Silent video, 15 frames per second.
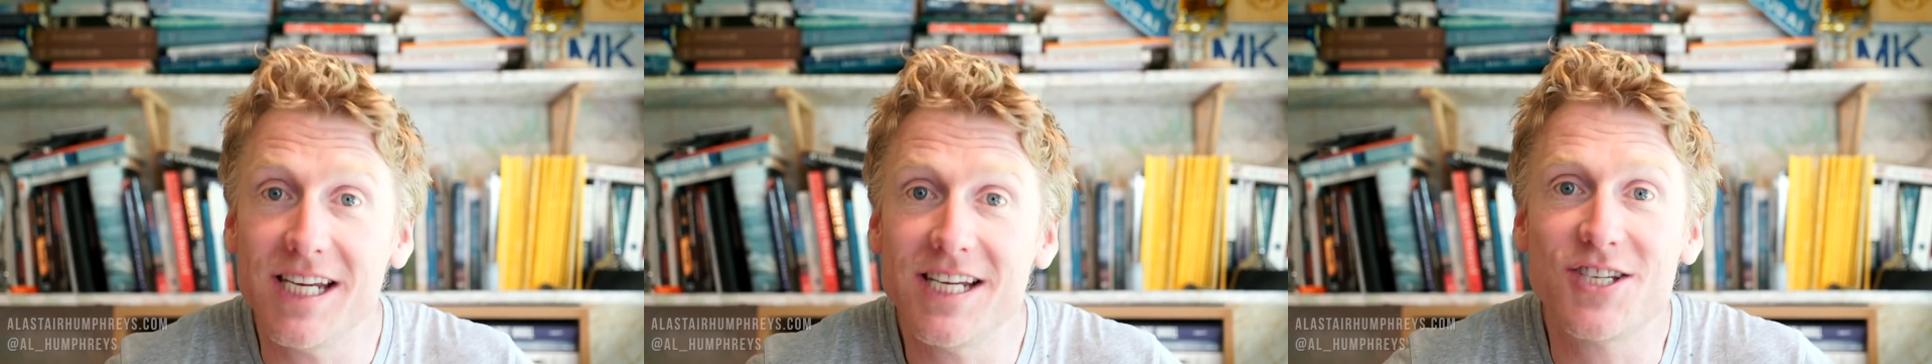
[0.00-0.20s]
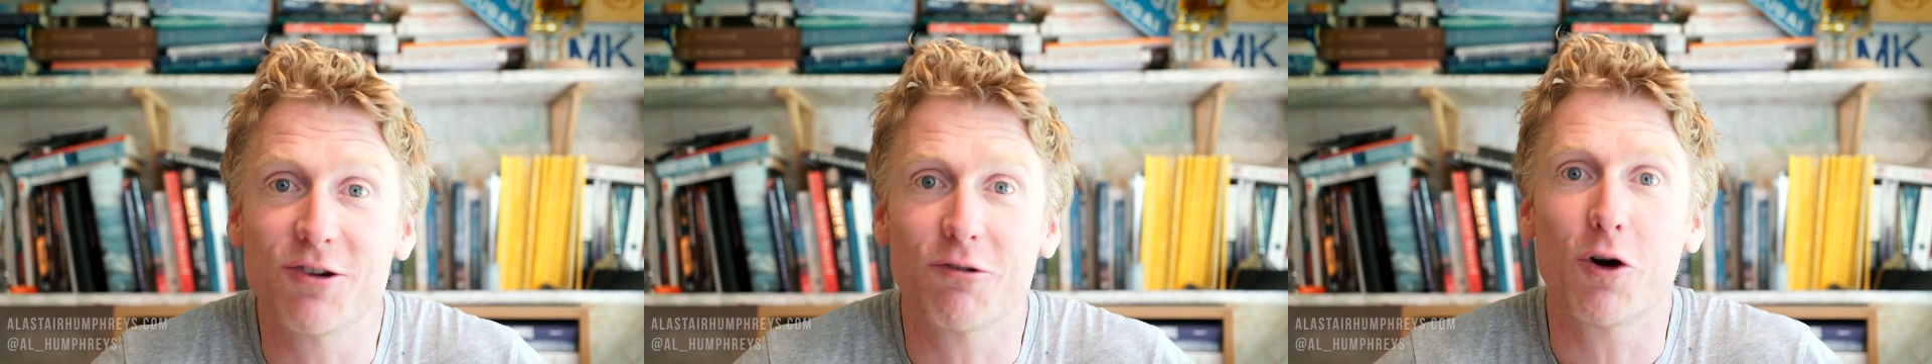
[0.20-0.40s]

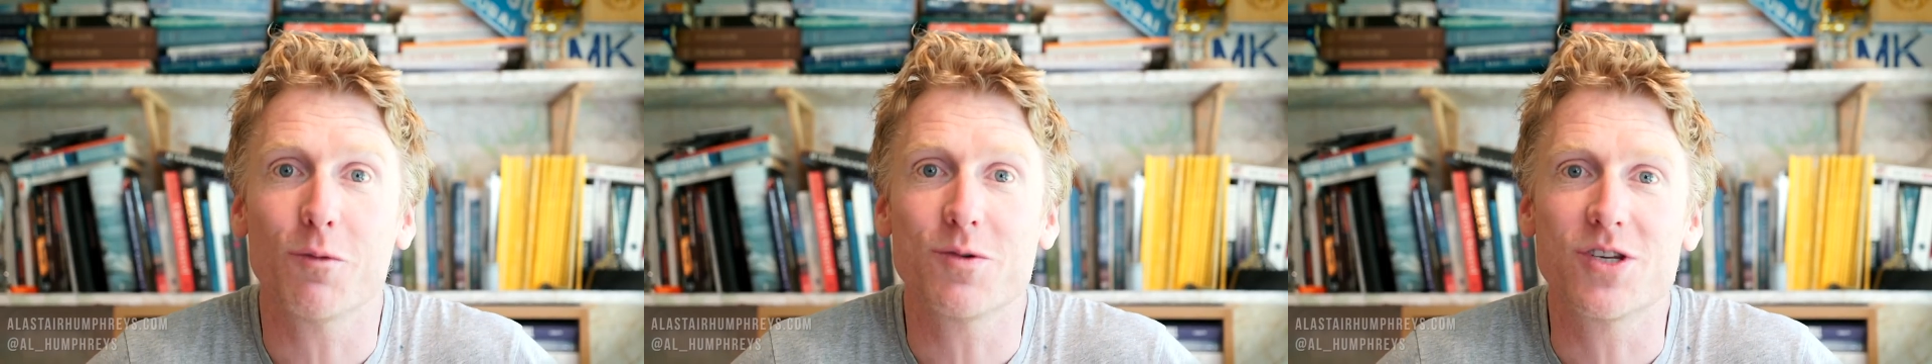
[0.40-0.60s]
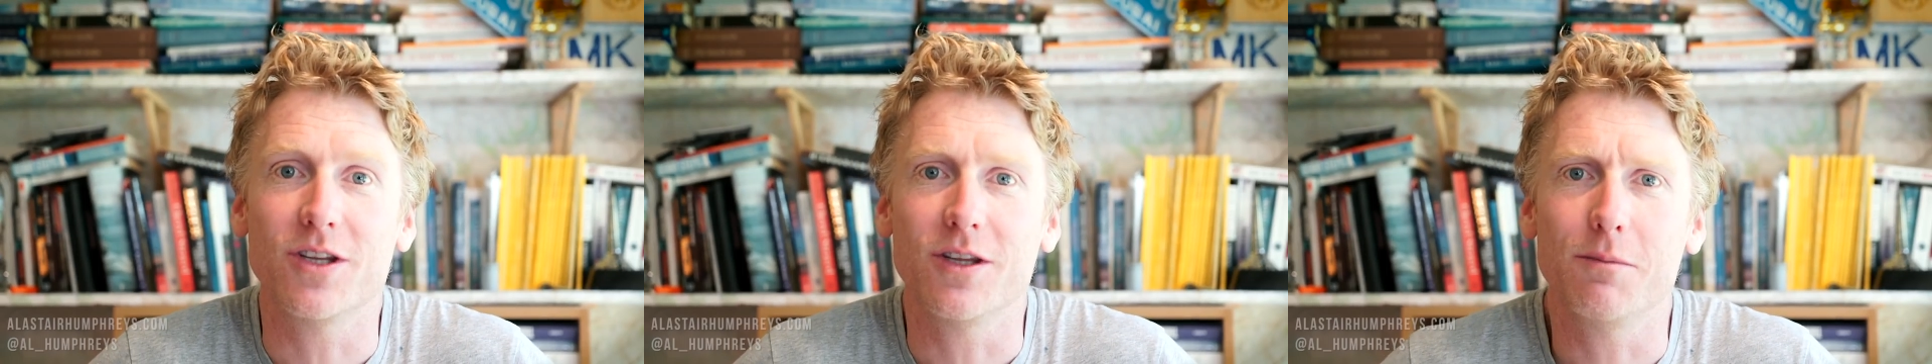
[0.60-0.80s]
easier
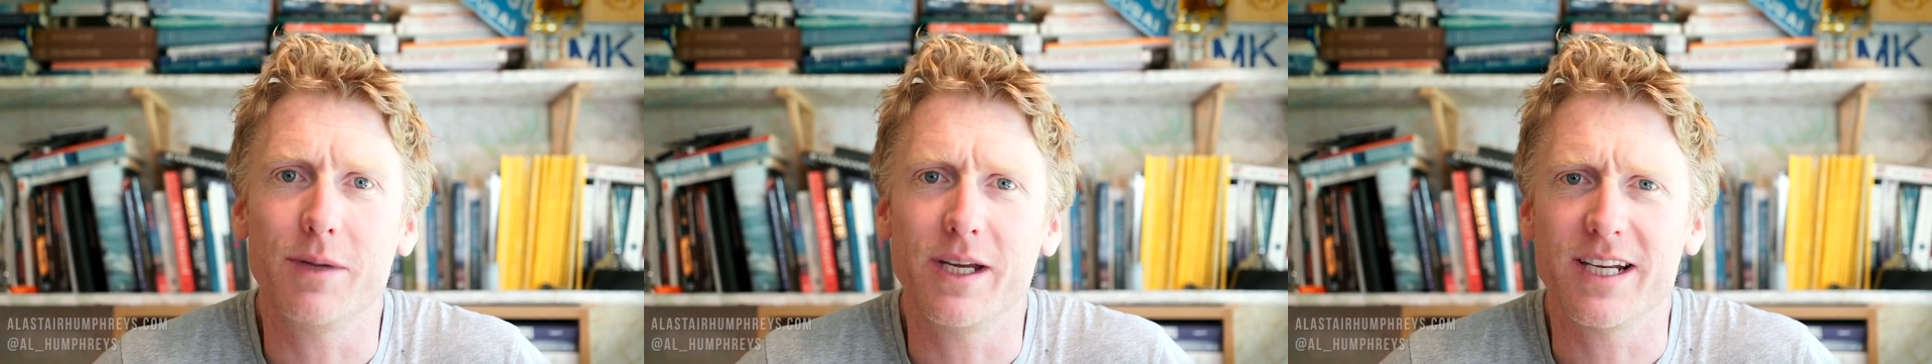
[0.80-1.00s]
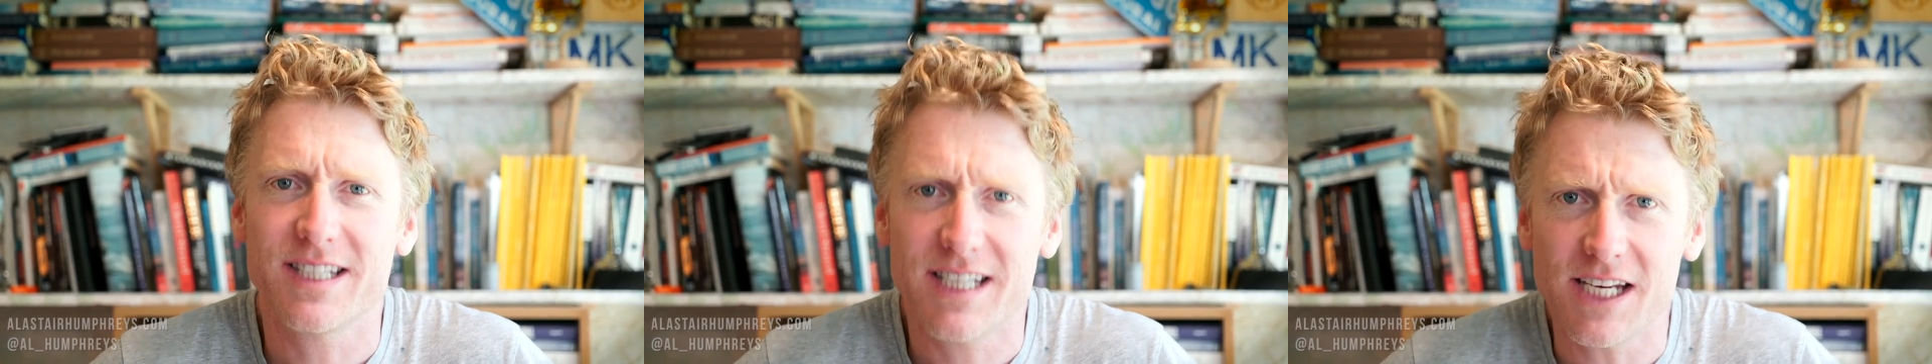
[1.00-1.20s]
option than
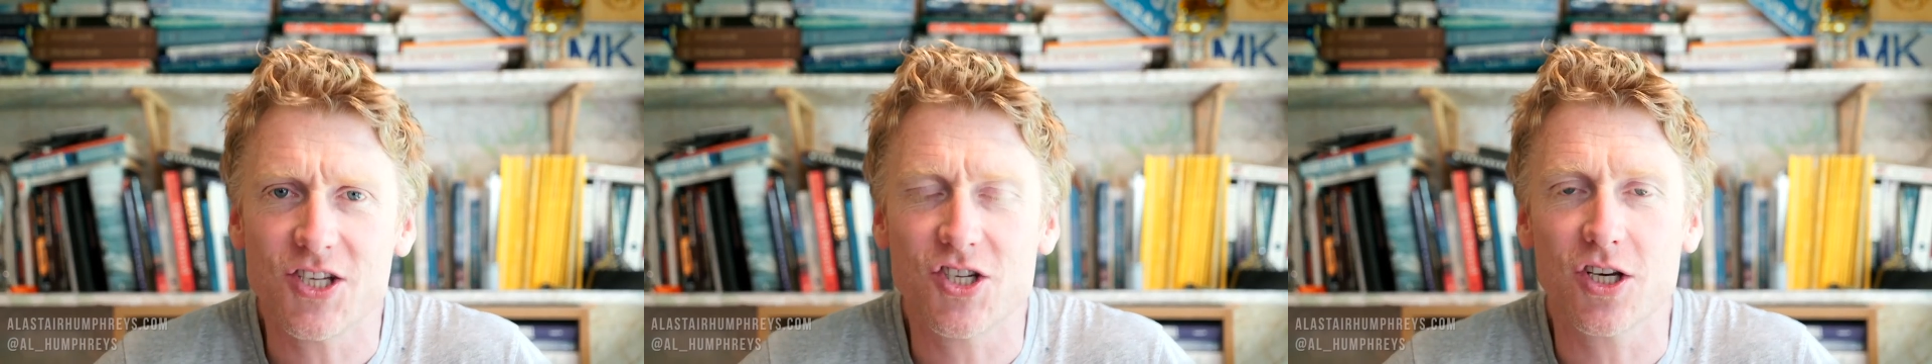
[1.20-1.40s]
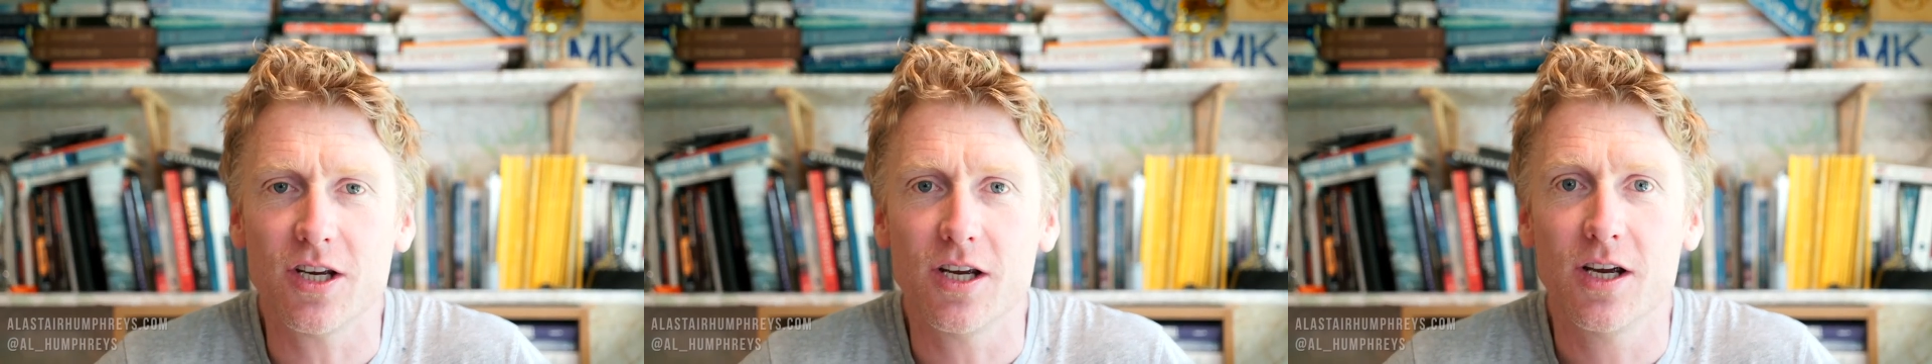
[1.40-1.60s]
being a
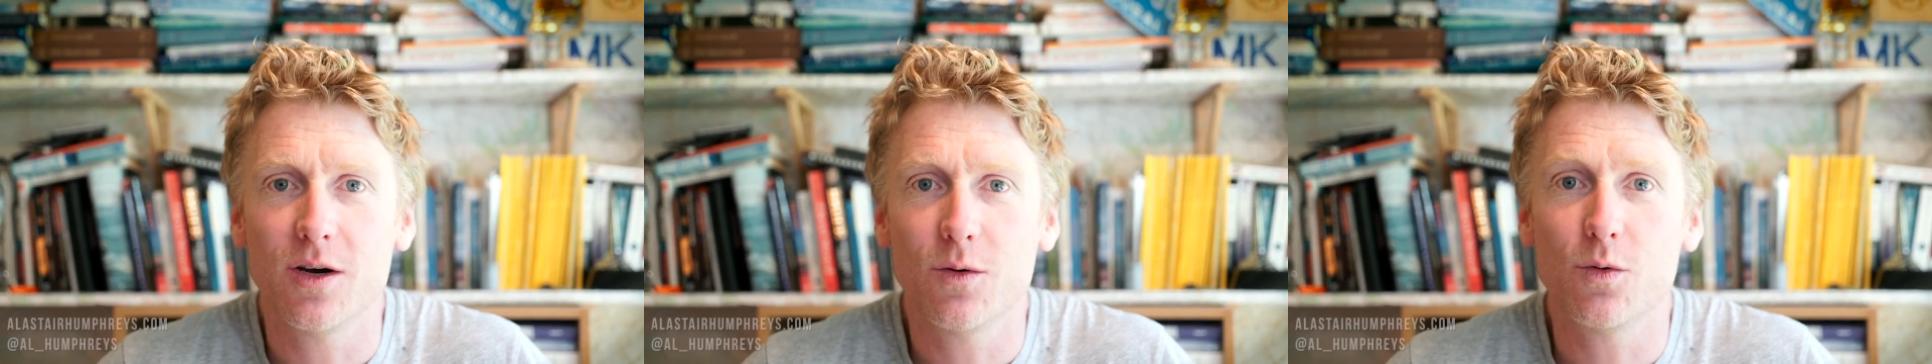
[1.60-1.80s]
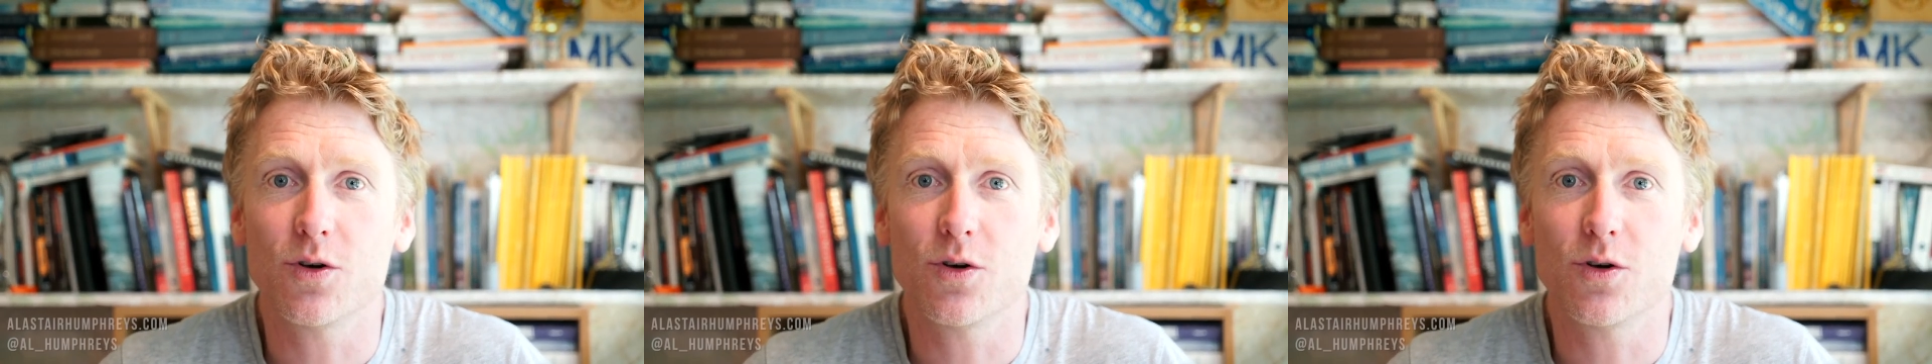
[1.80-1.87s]
teacher